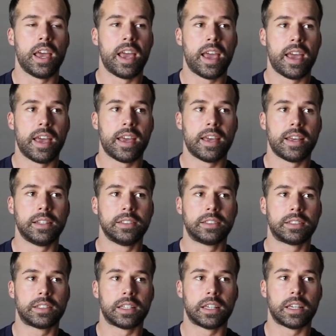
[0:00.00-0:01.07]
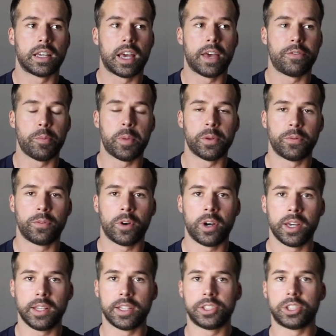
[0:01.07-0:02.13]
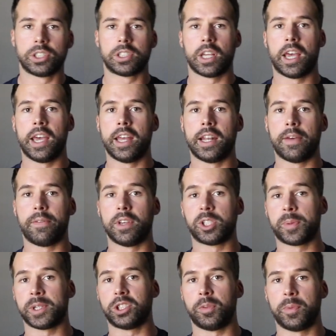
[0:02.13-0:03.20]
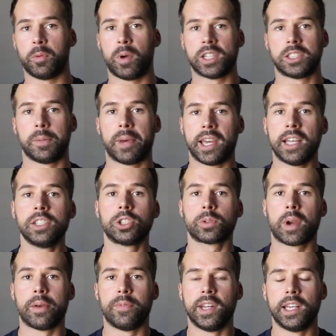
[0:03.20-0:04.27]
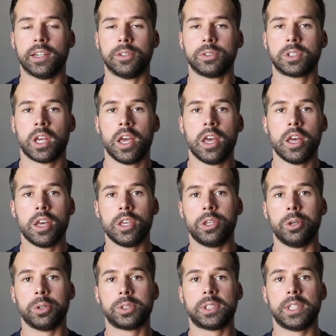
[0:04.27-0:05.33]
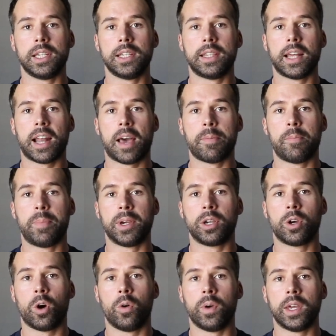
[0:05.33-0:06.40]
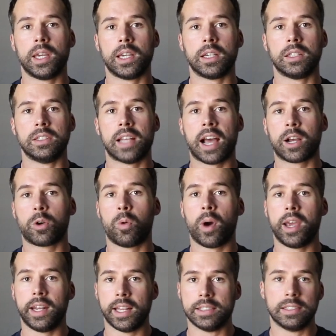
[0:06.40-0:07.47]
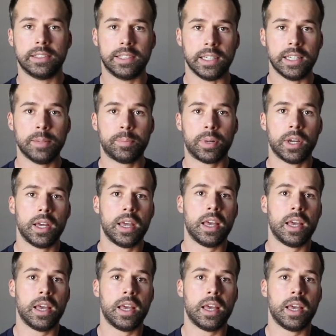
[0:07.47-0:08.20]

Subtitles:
And if you've been following this, and especially if you've been watching my Instagram videos, you'll see that I've been going not quite as deep.